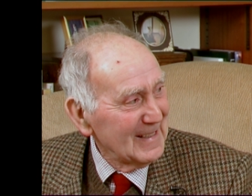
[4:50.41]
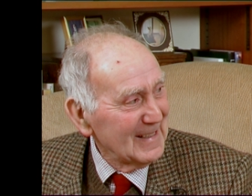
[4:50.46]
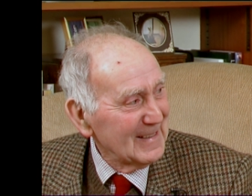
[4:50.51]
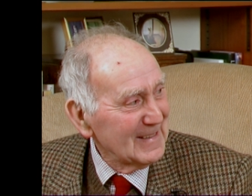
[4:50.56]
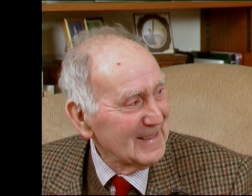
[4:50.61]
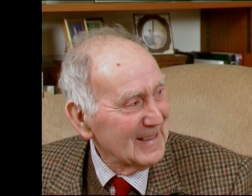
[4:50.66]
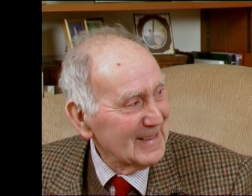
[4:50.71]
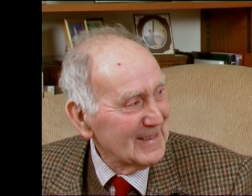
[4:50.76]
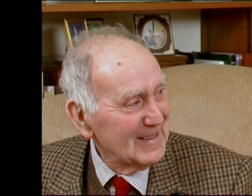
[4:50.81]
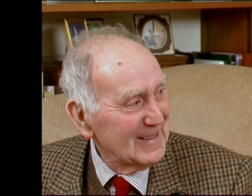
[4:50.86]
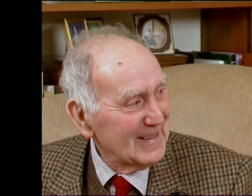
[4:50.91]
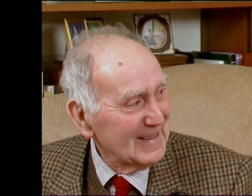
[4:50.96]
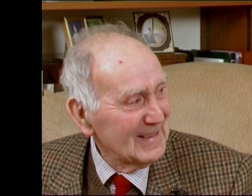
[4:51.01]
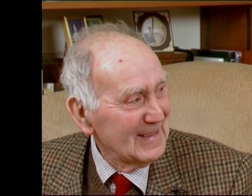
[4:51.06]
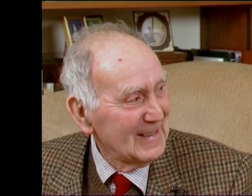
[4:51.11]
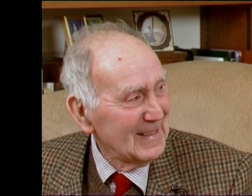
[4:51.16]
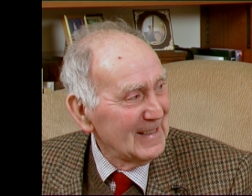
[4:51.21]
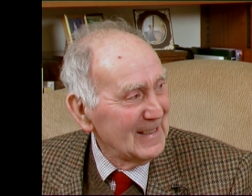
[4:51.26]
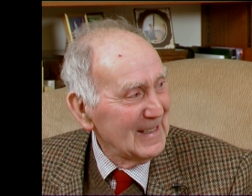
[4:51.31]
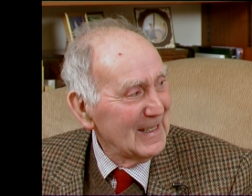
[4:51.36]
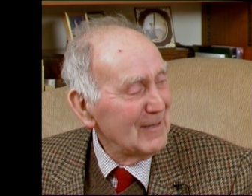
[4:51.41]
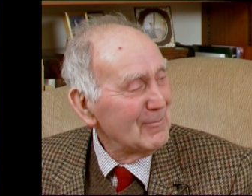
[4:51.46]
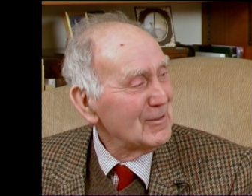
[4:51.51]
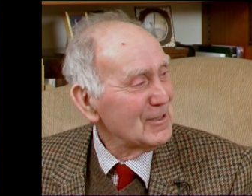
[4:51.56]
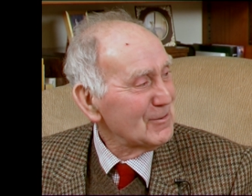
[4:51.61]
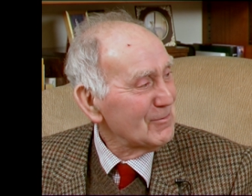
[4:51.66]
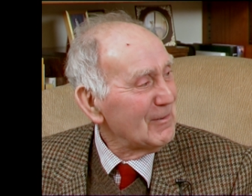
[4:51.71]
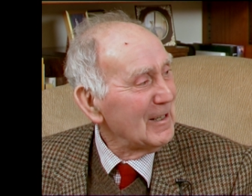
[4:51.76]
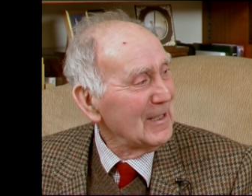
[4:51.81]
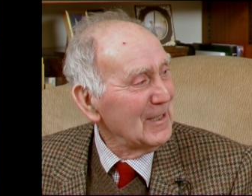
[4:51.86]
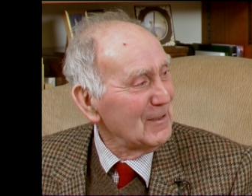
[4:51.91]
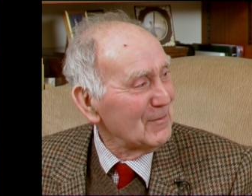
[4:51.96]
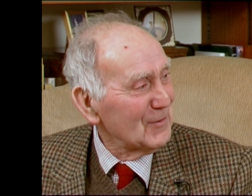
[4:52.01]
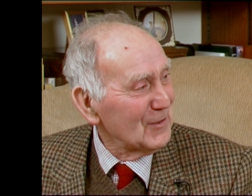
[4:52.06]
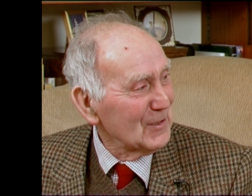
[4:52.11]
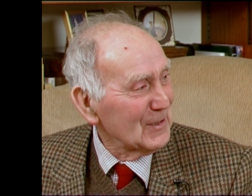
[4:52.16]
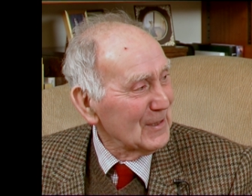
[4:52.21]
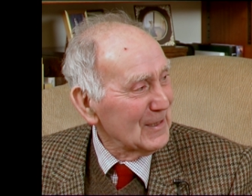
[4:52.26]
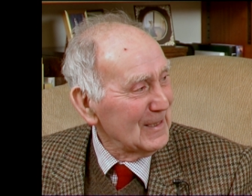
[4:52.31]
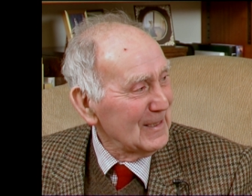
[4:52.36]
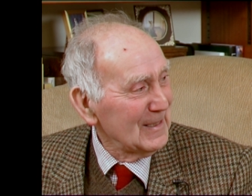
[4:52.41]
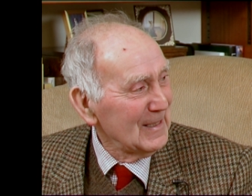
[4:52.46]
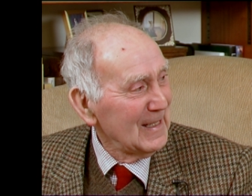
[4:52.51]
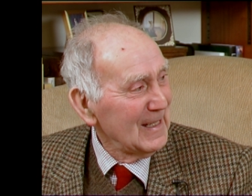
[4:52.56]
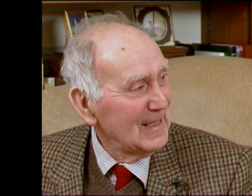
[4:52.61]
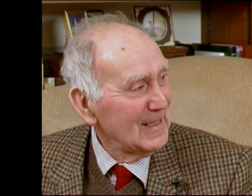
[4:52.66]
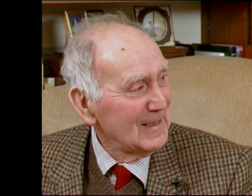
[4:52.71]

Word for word: and yet uh, it was wonderful. Uh,